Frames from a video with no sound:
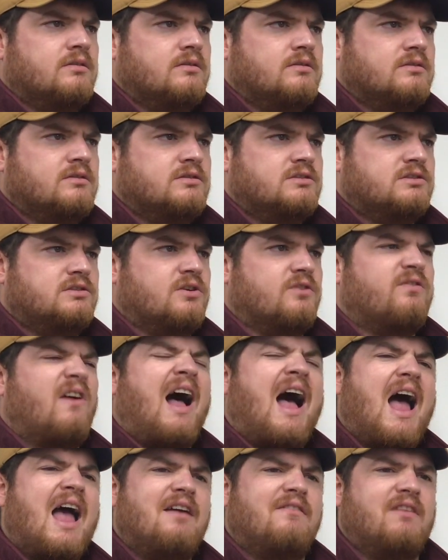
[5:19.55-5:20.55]

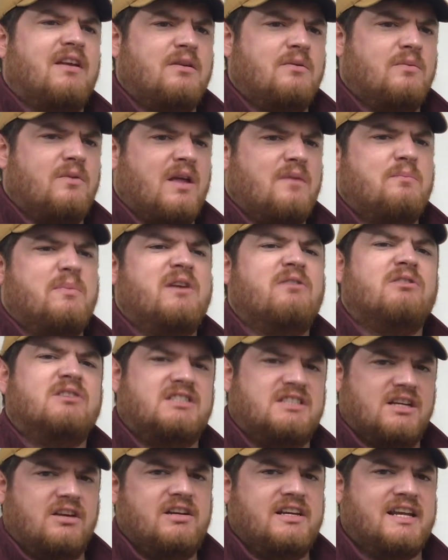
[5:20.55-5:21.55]
survive and be
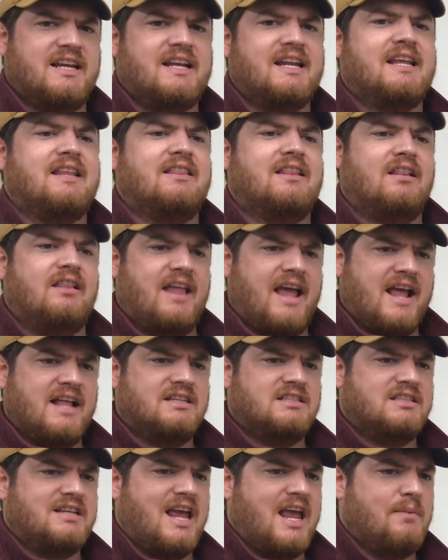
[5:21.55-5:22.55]
resilient in the
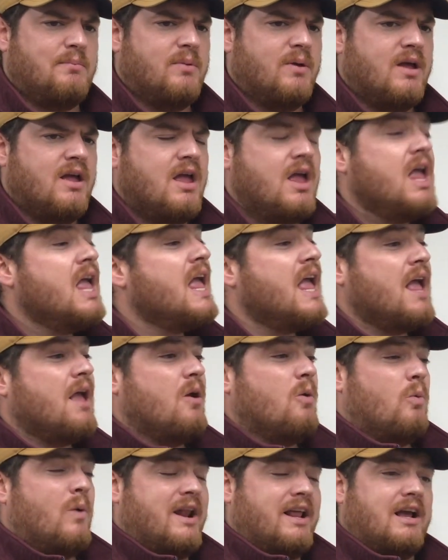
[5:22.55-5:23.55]
landscape
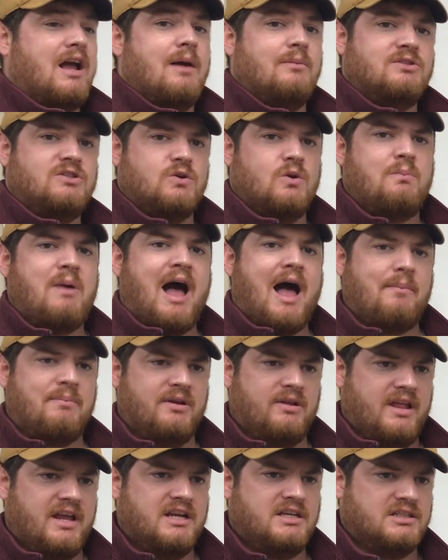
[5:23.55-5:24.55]
when it comes to a
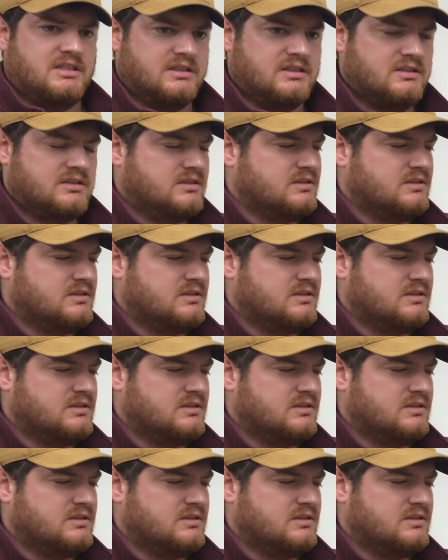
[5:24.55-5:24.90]
population.